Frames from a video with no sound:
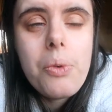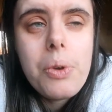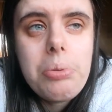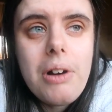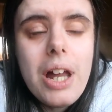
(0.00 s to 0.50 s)

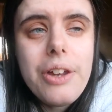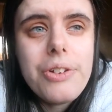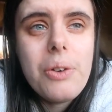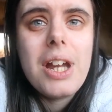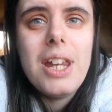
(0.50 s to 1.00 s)
only plan
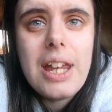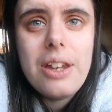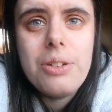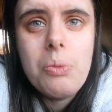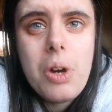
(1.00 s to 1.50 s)
until I can
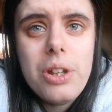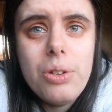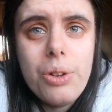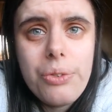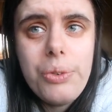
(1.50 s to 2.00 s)
get some wet
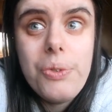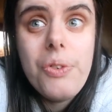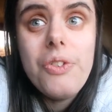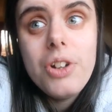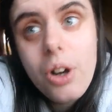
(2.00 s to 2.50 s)
dog food for the